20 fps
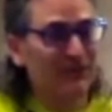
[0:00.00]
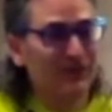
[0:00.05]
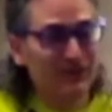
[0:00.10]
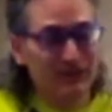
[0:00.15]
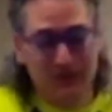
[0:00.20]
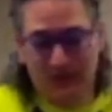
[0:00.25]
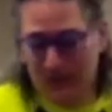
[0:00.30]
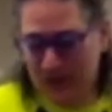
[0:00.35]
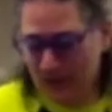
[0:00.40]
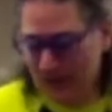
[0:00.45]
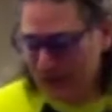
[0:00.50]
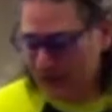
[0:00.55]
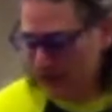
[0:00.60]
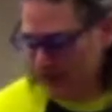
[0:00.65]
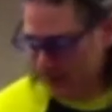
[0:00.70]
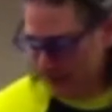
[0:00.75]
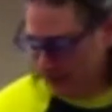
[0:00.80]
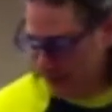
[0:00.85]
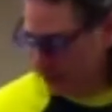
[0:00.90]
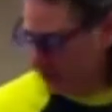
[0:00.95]
The
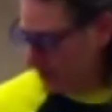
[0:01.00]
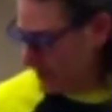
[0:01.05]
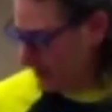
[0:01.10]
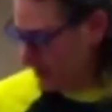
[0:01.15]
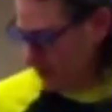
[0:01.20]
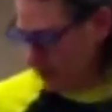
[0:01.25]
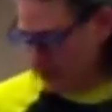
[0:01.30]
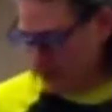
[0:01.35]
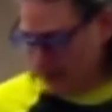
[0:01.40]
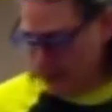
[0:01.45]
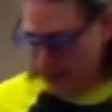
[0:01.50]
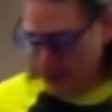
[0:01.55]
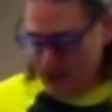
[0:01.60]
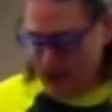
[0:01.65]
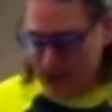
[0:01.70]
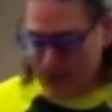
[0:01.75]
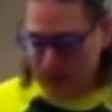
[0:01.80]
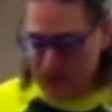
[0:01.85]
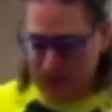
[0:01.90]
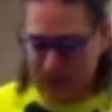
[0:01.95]
alternative would be
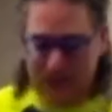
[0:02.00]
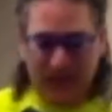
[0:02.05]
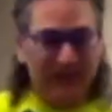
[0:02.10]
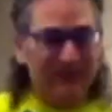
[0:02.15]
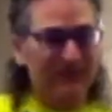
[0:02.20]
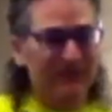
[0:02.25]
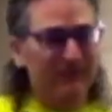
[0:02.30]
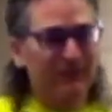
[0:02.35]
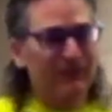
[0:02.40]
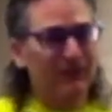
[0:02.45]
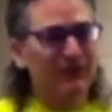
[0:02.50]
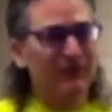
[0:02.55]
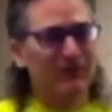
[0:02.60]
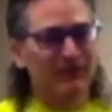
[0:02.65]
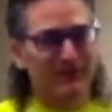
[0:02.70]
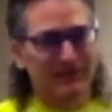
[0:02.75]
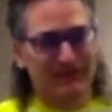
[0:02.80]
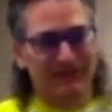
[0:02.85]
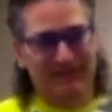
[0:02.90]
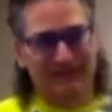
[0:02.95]
sun protective
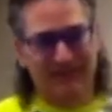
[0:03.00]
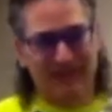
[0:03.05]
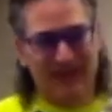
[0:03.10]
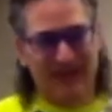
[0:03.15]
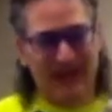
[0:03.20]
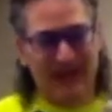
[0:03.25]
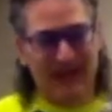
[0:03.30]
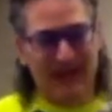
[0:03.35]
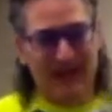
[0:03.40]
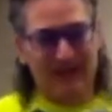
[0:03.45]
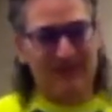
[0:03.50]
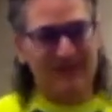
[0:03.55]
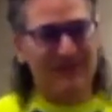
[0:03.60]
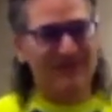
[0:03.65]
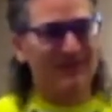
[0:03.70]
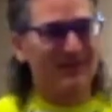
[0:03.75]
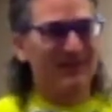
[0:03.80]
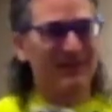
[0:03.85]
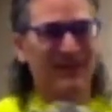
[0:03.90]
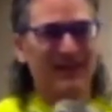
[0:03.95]
clothing. Hats.
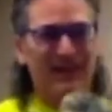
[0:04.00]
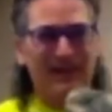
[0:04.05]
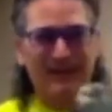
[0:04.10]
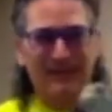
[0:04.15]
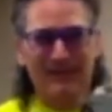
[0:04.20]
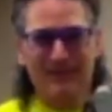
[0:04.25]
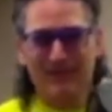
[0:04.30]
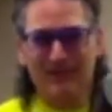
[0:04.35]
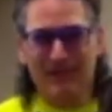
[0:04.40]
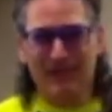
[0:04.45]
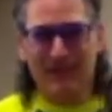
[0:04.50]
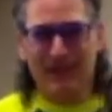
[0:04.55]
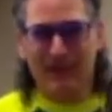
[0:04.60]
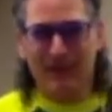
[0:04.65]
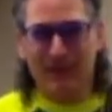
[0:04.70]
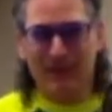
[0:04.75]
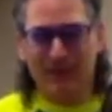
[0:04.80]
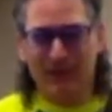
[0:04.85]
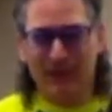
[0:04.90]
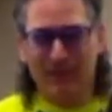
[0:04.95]
I didn't see
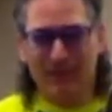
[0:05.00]
anyone when I